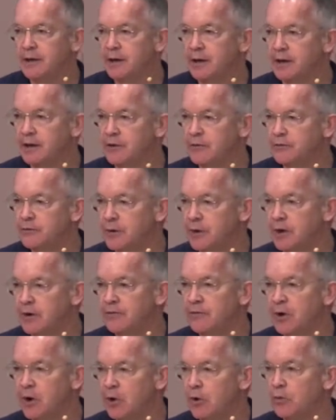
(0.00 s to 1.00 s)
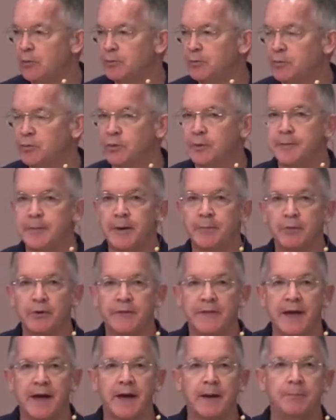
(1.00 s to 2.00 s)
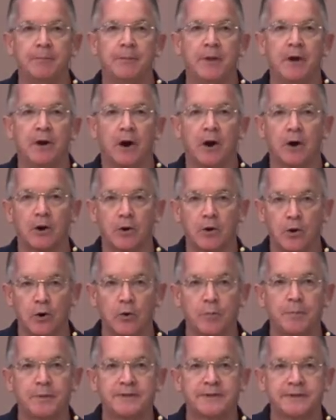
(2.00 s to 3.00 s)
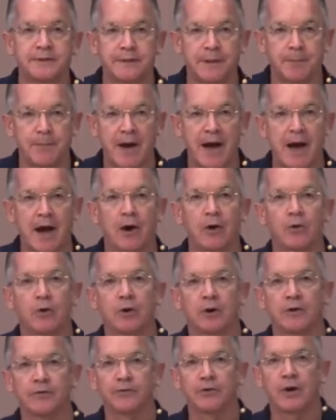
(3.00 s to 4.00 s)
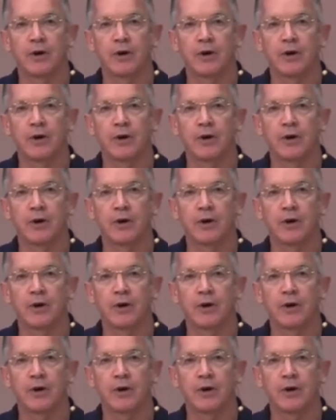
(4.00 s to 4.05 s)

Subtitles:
of hope. Remember that? Our hope is in the power of